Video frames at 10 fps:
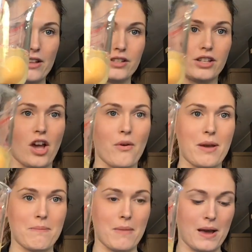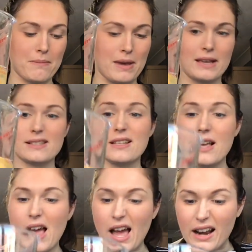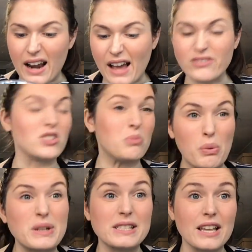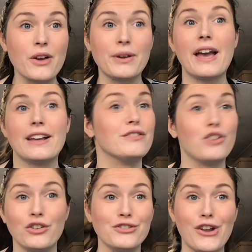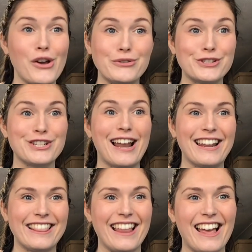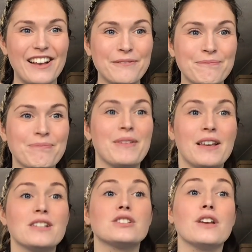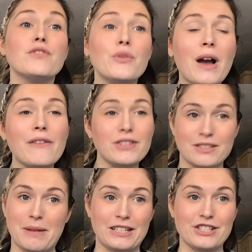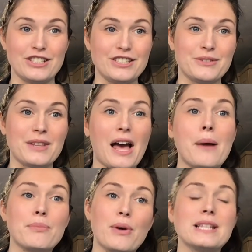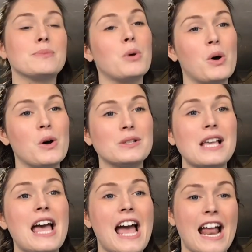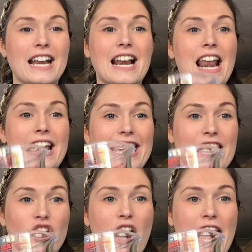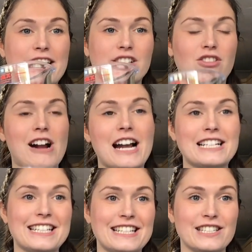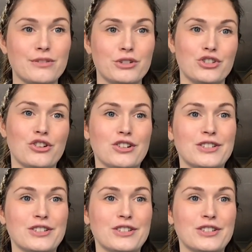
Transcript: to go in my mix. I've done pretty okay. I've got no shell in there. So if you haven't managed to do that, press pause and get your eggs cracked into a jug.